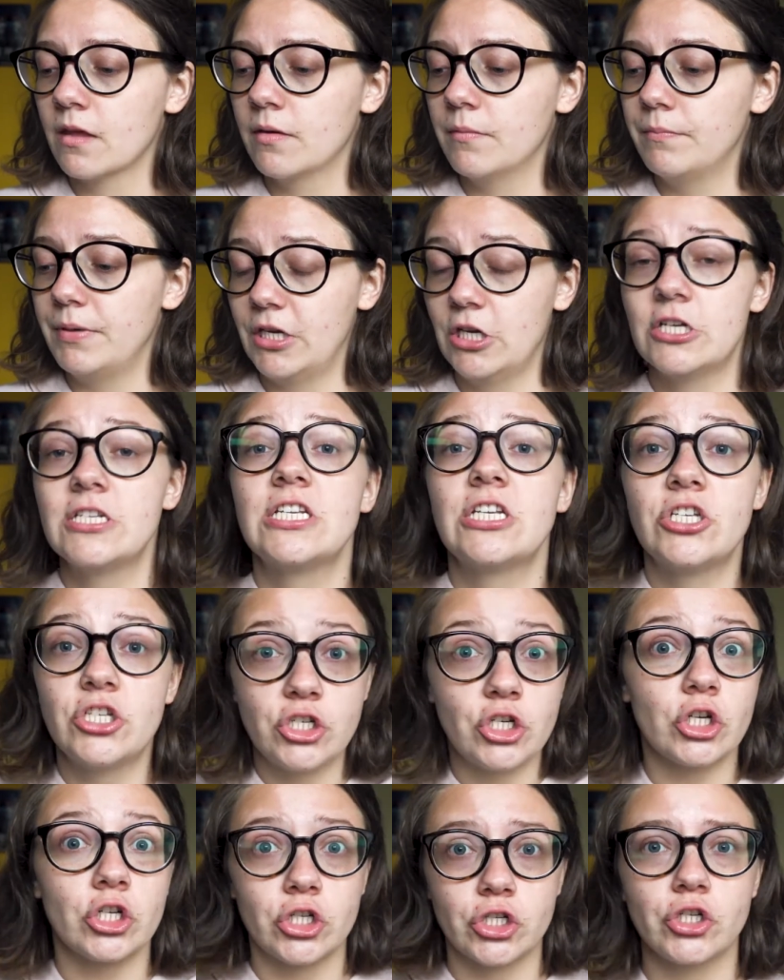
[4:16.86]
because it's
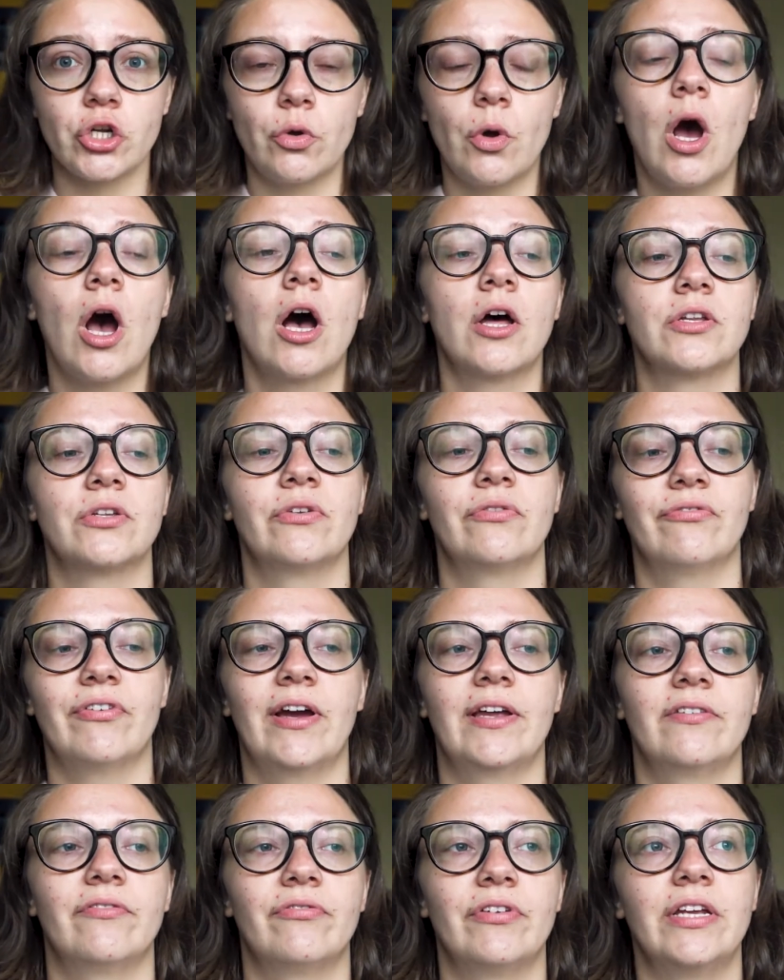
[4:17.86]
just so hard to
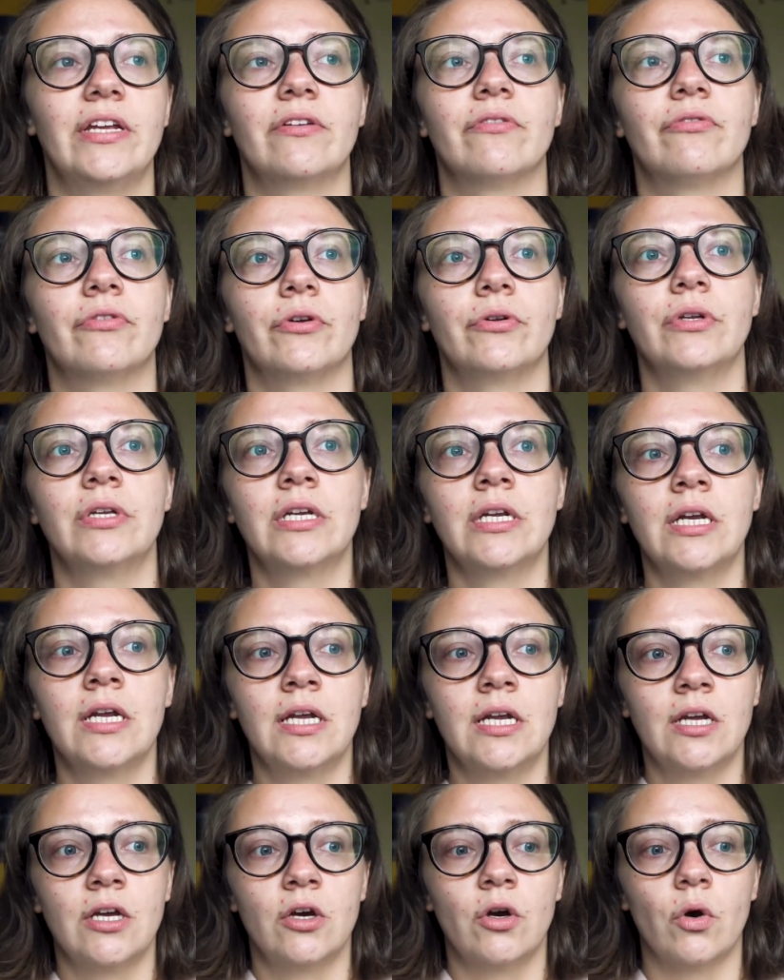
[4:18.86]
find vegan food
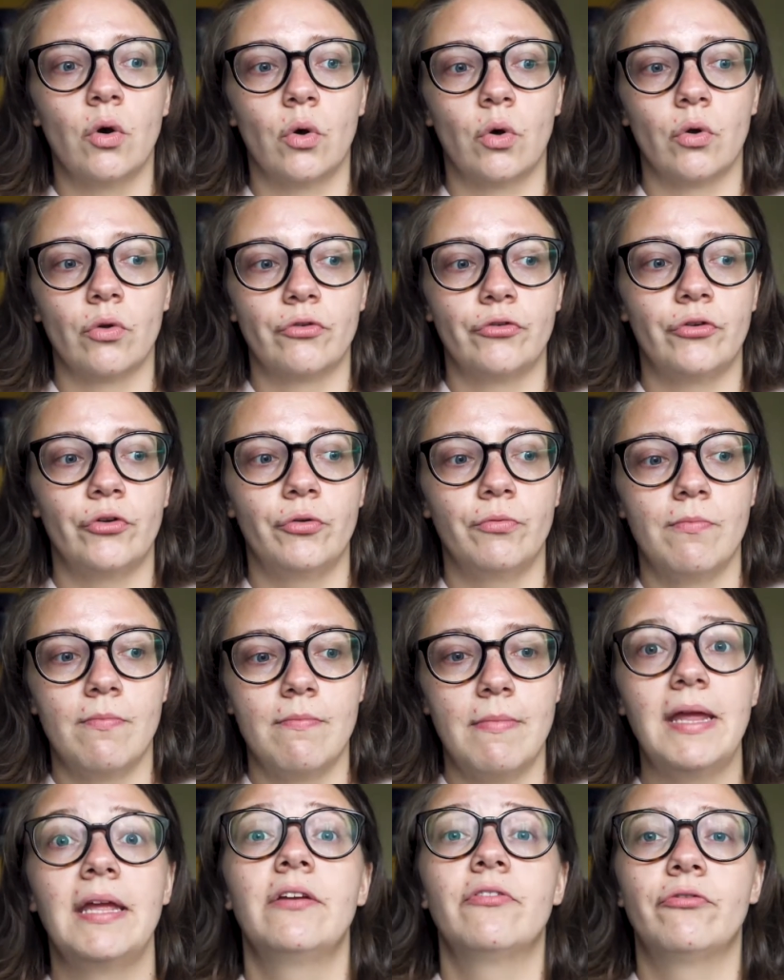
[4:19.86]
or to
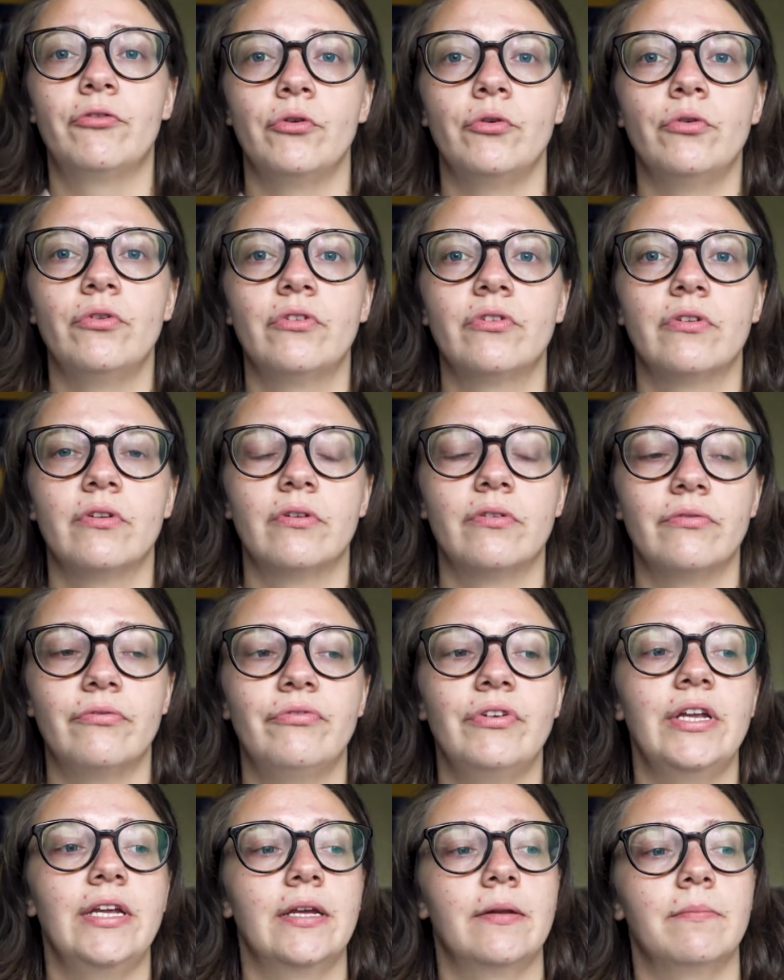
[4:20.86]
make food
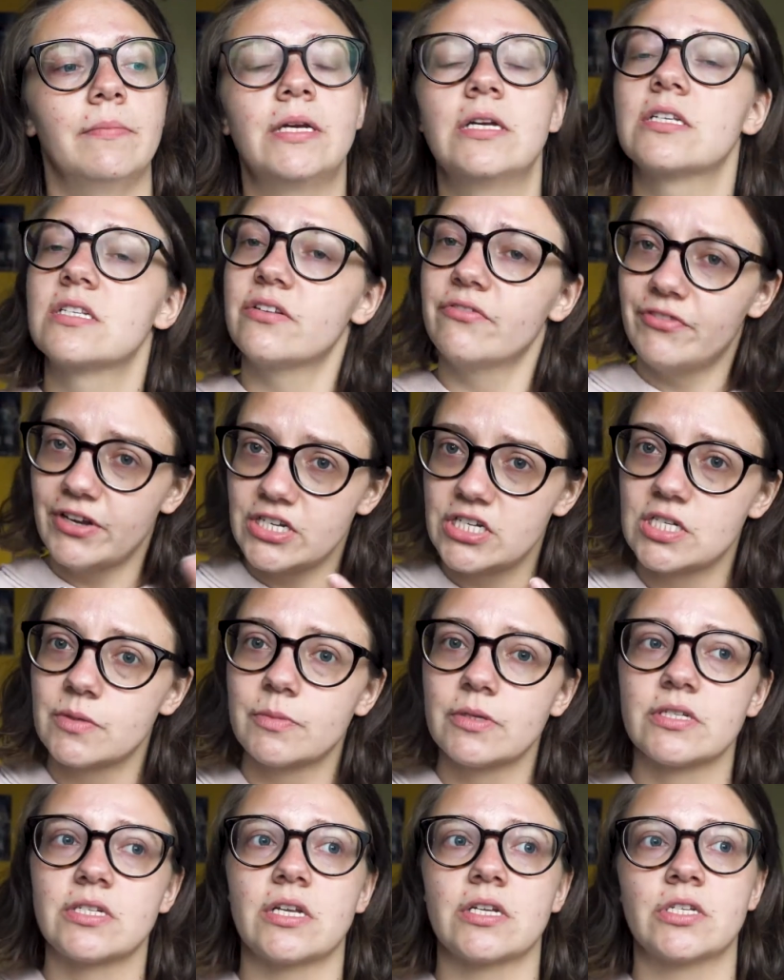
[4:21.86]
vegan because the
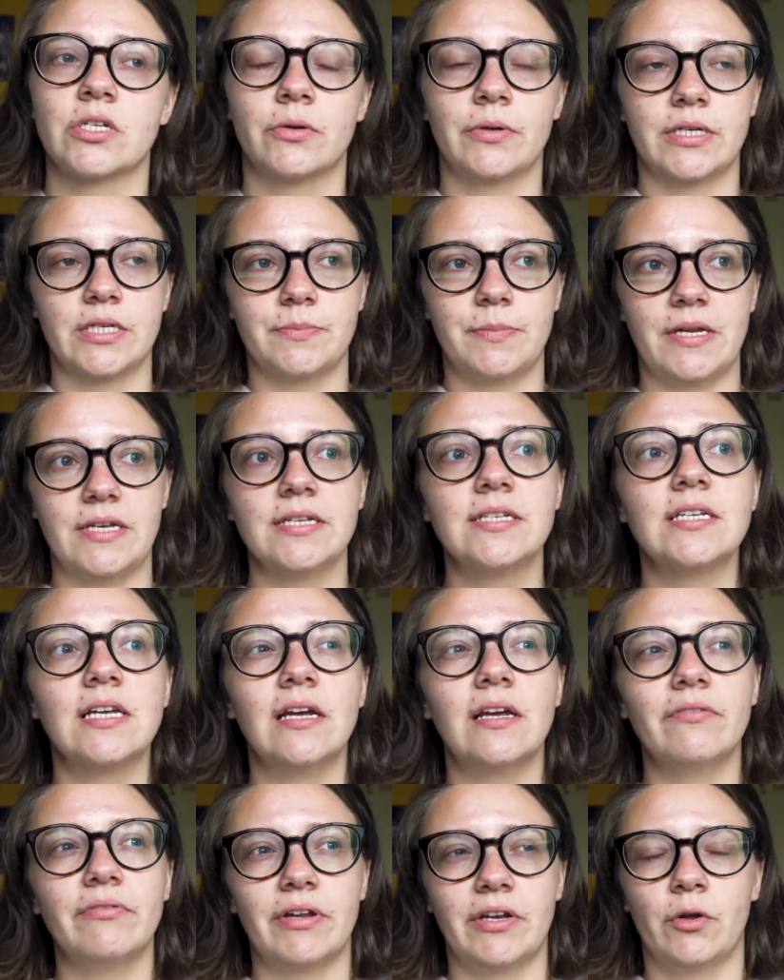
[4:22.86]
vegetables are so
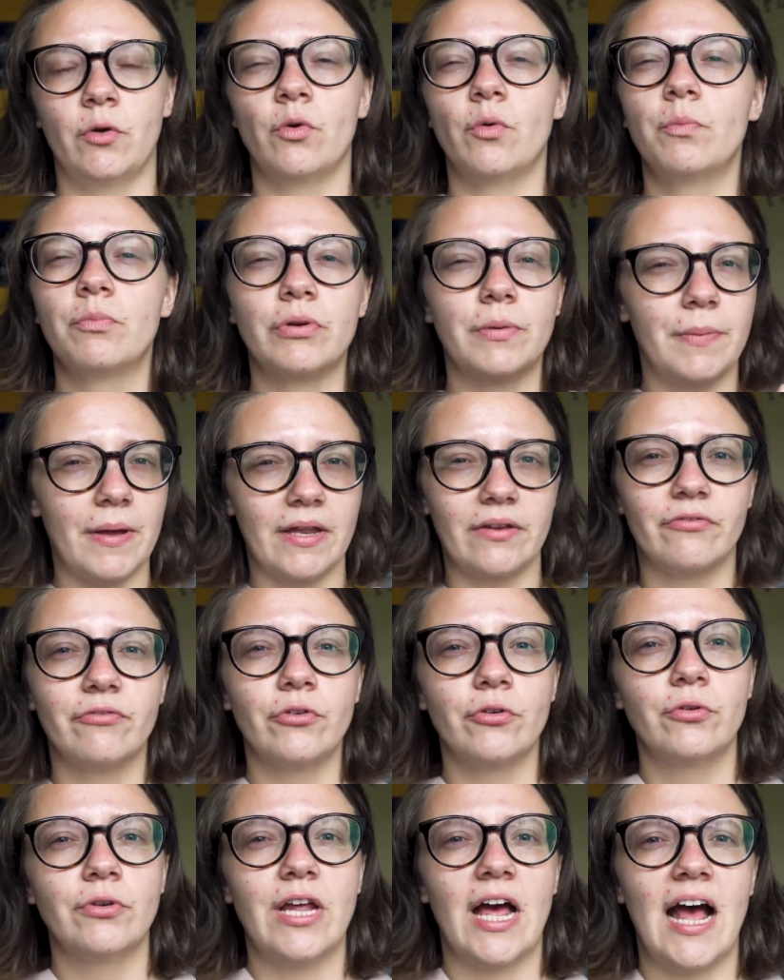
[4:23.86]
expensive and all prepared
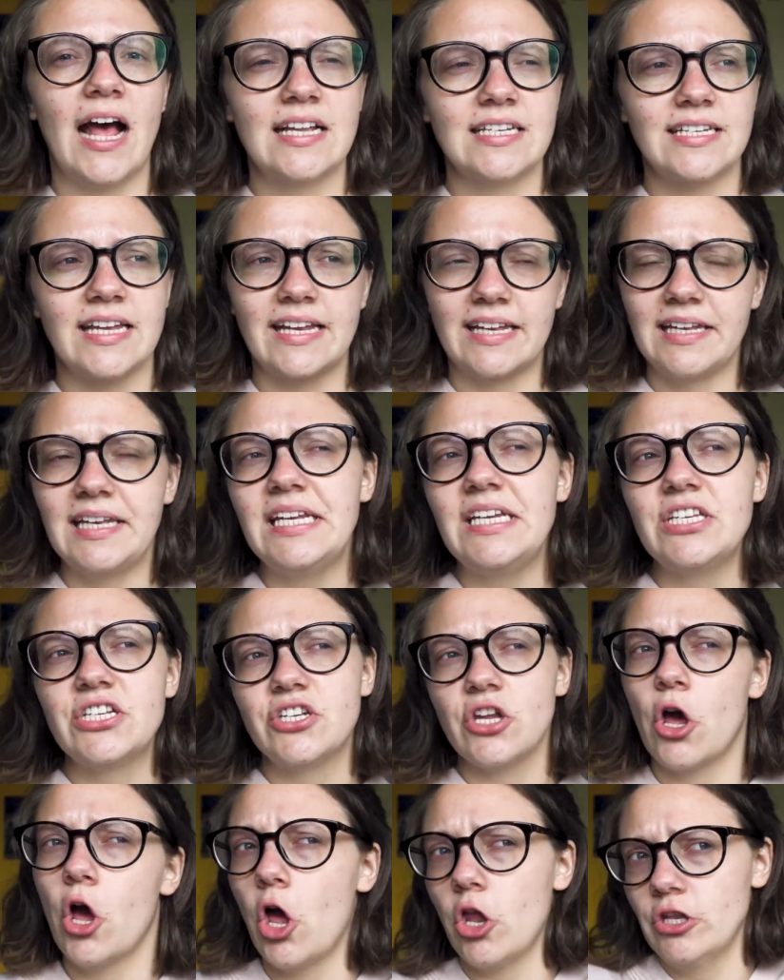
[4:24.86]
food has at
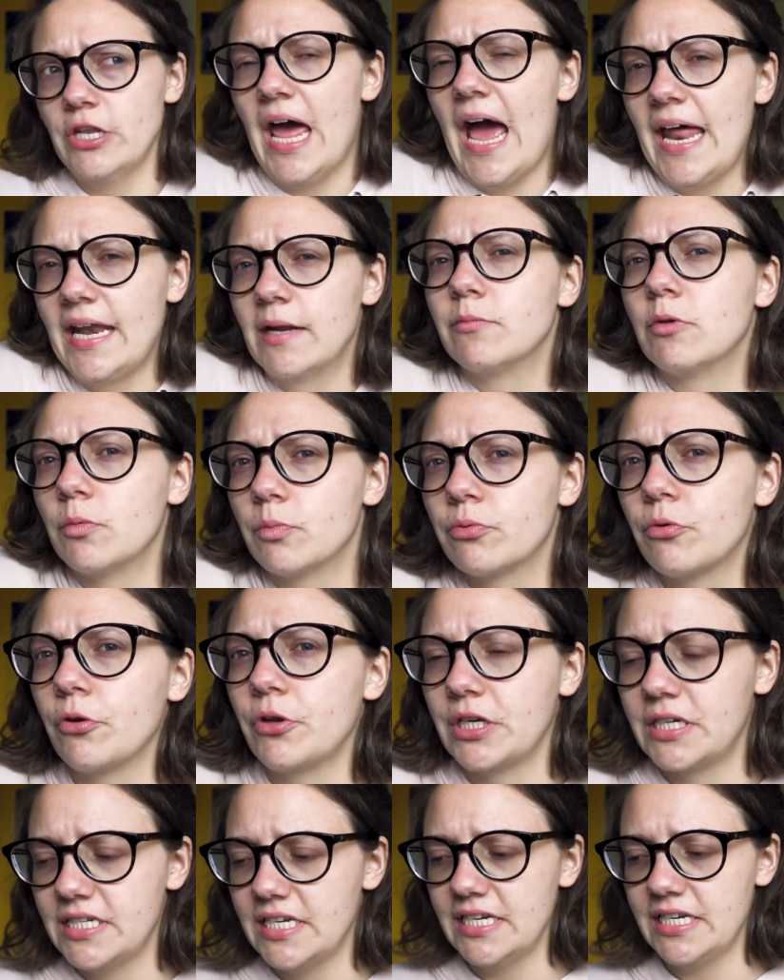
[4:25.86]
least an animal
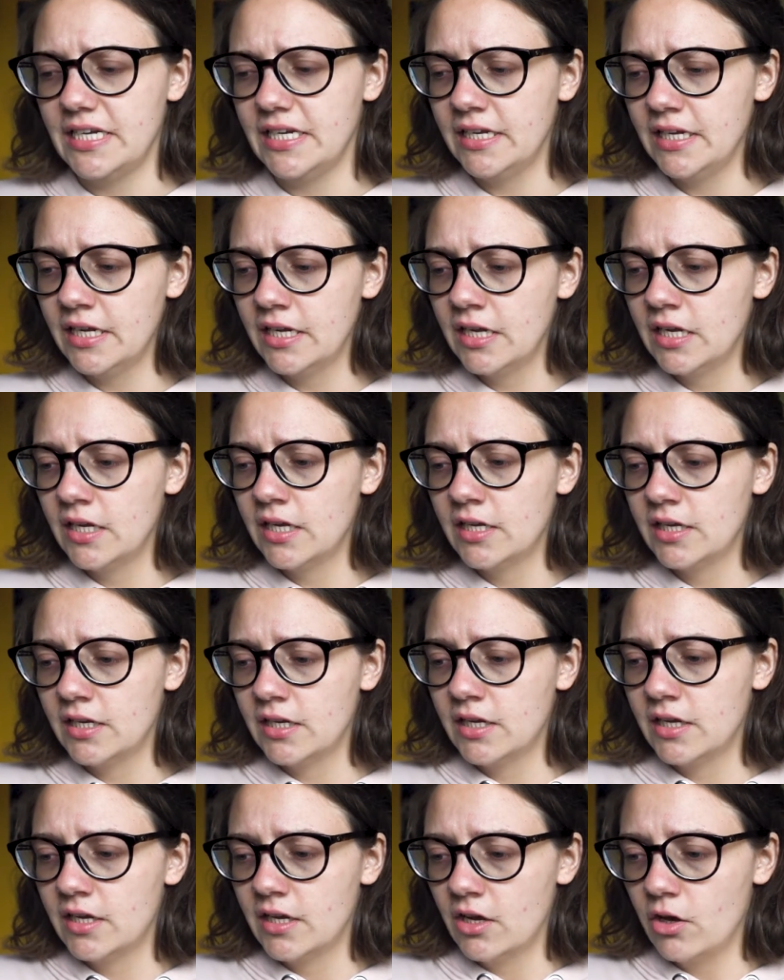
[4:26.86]
product in it.
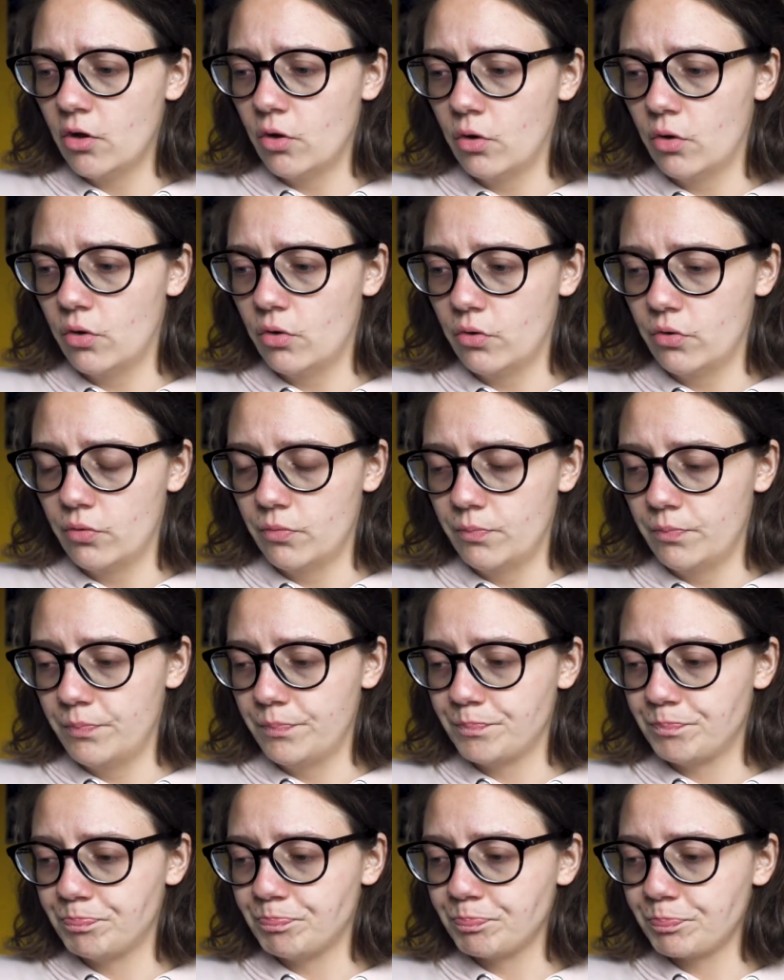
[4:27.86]

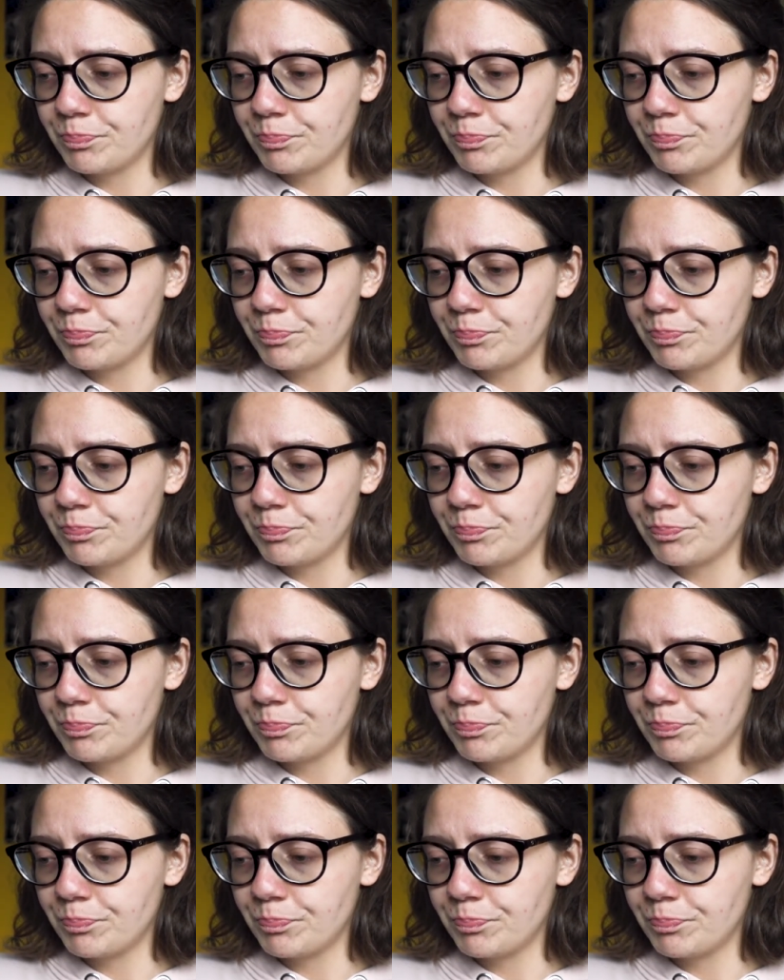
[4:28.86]
Um,